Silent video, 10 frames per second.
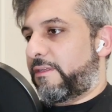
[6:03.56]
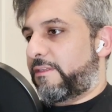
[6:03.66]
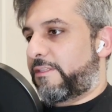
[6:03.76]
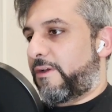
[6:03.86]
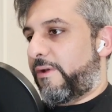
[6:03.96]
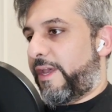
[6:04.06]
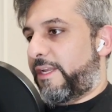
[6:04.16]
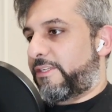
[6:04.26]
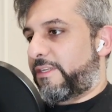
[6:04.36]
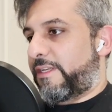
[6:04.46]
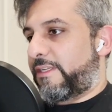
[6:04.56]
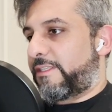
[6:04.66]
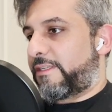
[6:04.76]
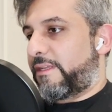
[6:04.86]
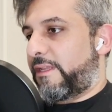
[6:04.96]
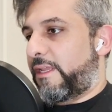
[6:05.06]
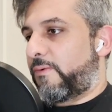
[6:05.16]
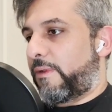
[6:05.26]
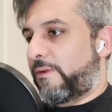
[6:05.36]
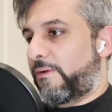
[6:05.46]
So age is
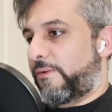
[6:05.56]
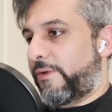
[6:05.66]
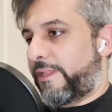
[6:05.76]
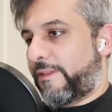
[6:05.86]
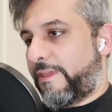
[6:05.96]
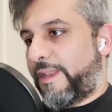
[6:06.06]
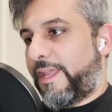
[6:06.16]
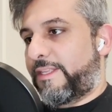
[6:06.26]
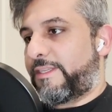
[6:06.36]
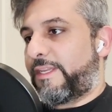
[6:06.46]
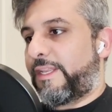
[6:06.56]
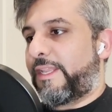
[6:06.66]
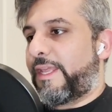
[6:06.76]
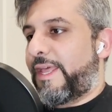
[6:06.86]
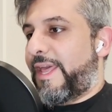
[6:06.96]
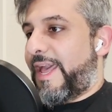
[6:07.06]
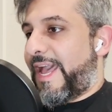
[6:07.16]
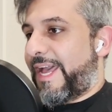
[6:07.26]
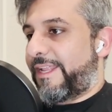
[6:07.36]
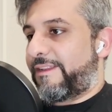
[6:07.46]
equal or greater than 18
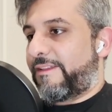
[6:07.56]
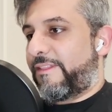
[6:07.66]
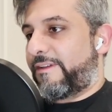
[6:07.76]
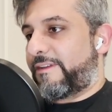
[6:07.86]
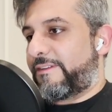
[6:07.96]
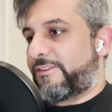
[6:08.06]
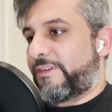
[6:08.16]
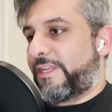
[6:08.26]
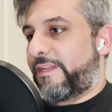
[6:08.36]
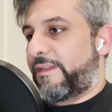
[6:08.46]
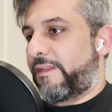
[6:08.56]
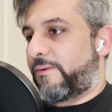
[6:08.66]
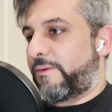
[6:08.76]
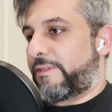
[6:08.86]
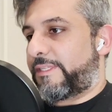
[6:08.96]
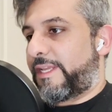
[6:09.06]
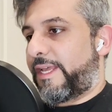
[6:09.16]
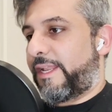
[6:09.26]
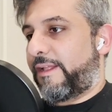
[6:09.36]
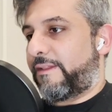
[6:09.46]
and the country equals
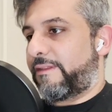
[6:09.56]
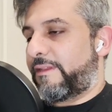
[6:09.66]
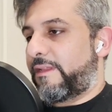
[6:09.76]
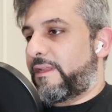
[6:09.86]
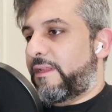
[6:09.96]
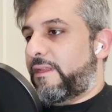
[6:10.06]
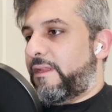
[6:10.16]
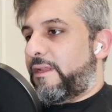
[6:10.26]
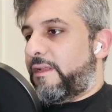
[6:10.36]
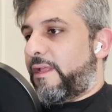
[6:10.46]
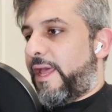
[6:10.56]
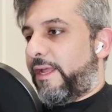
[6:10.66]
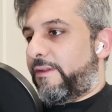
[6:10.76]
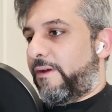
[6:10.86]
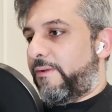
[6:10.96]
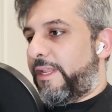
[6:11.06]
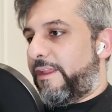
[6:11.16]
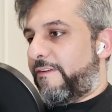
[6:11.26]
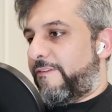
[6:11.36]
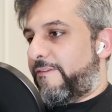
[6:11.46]
NL. And
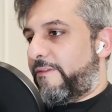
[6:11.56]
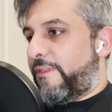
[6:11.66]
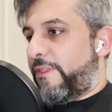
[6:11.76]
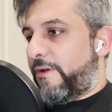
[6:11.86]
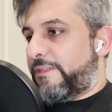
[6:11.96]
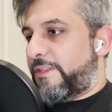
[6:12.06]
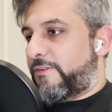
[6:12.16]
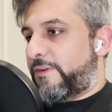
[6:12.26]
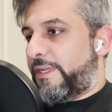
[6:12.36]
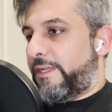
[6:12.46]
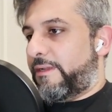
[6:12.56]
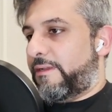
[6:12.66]
only if those 3